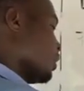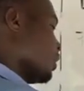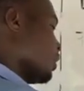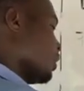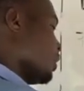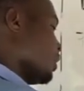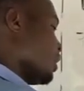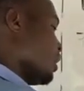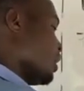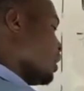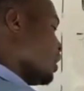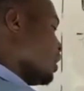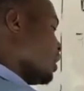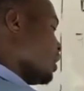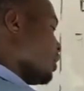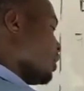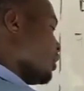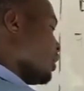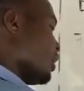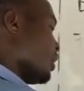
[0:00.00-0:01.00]
Then
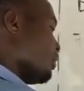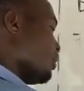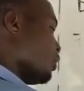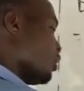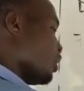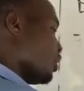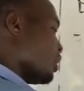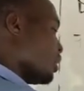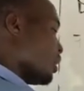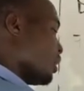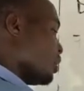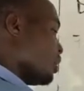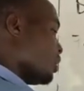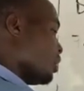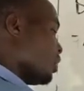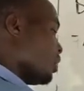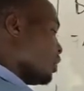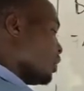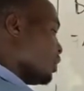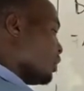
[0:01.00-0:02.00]
here we have what?
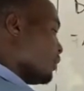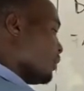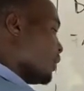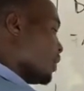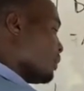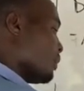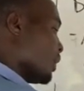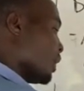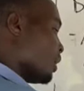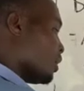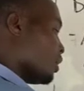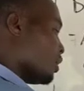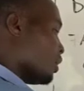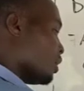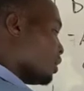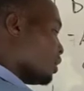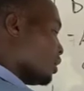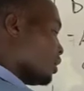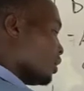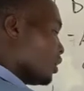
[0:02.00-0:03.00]
Vapor.
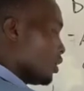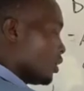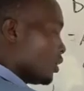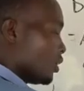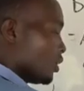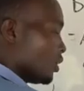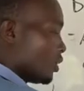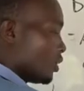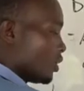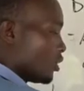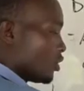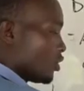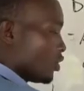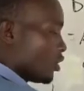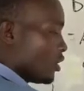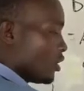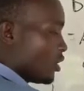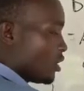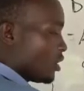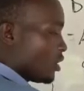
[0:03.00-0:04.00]
So
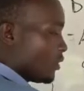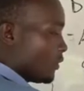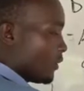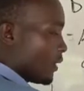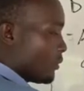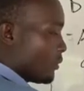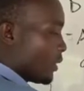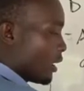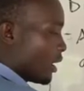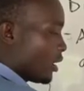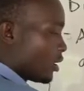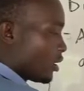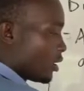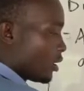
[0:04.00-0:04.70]
this is vapor.